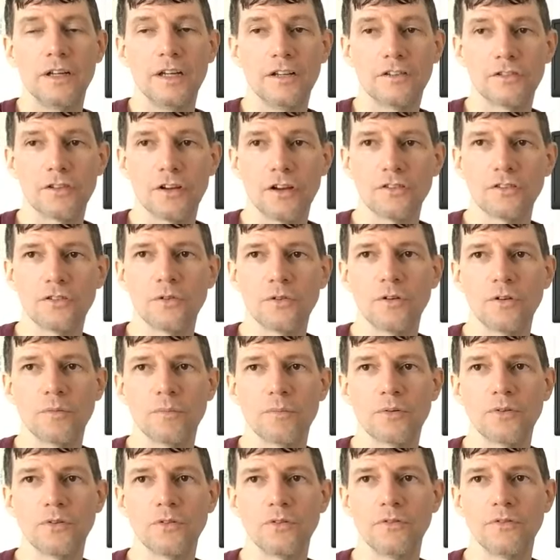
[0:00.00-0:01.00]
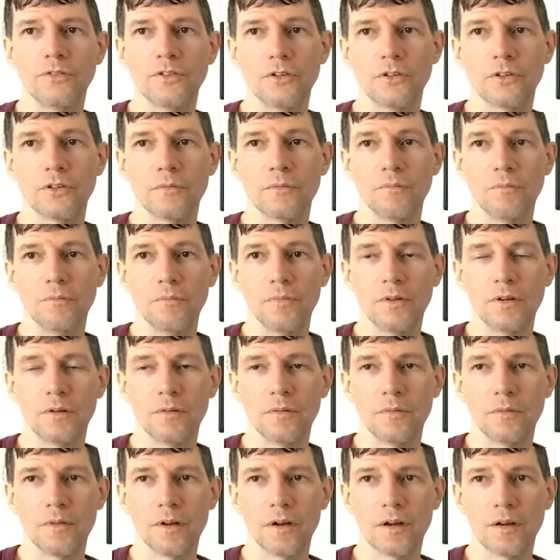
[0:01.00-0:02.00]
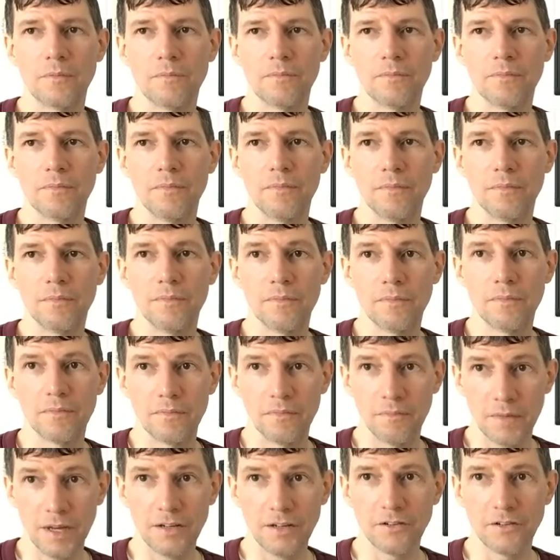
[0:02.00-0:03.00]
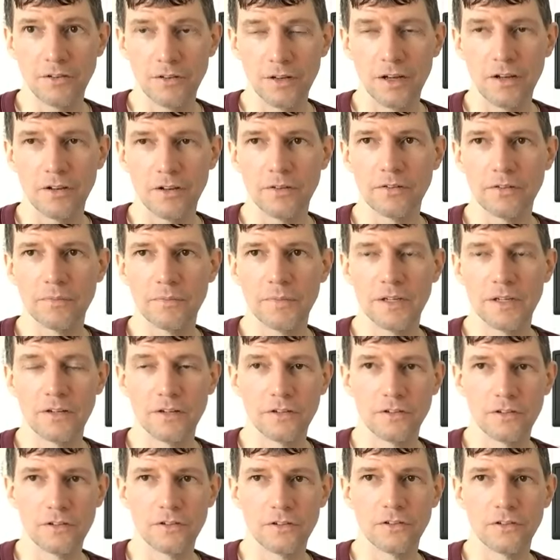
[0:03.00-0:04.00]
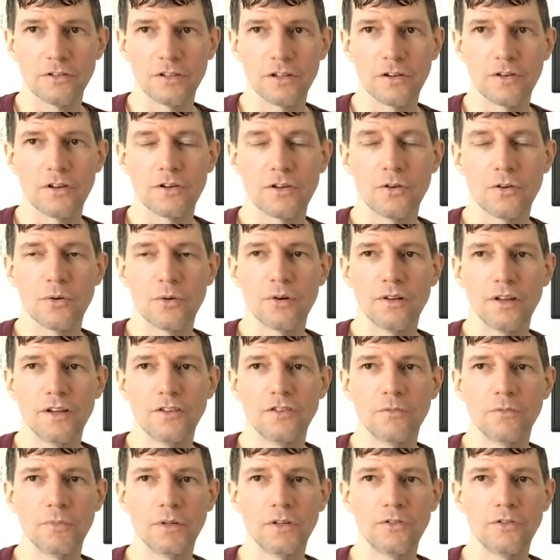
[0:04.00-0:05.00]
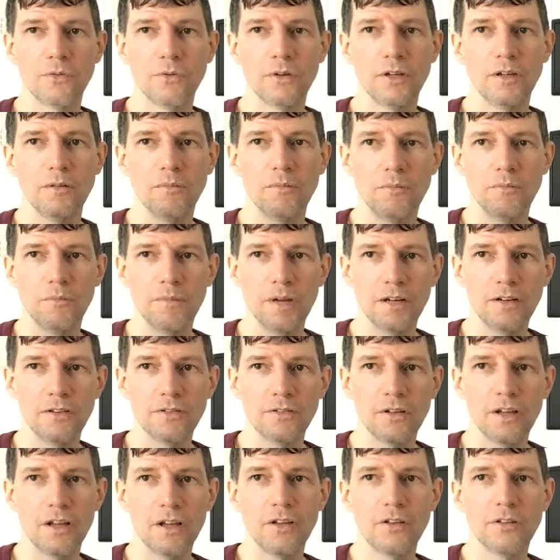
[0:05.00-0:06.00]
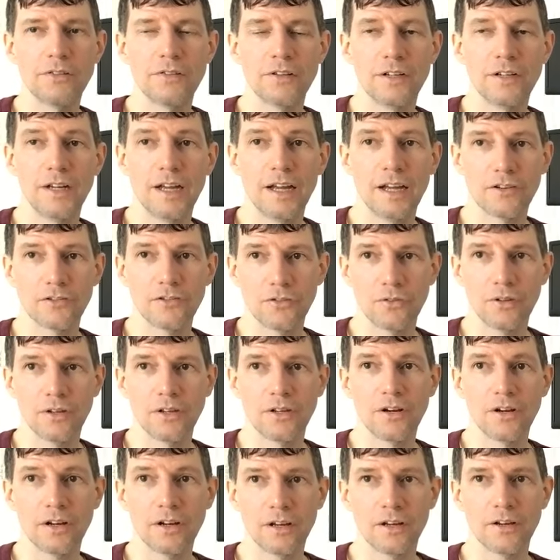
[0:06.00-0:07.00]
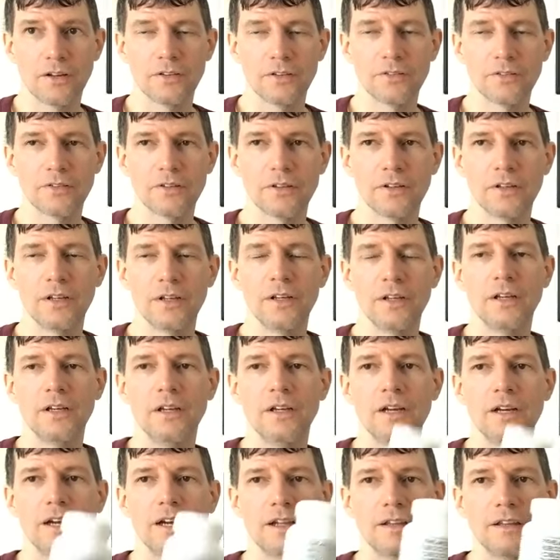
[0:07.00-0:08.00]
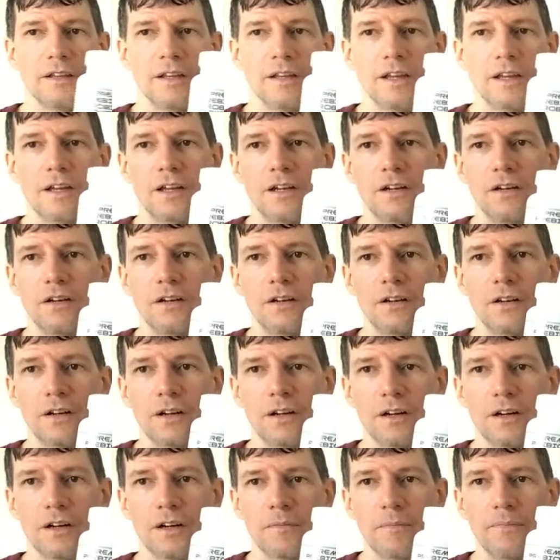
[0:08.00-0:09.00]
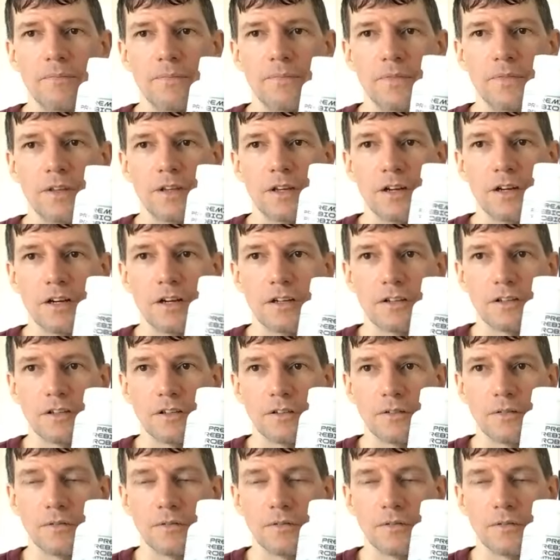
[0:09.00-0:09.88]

It's also going to improve your um, mental health because there is a correlation between mental health and actually gut health, and then um, uh,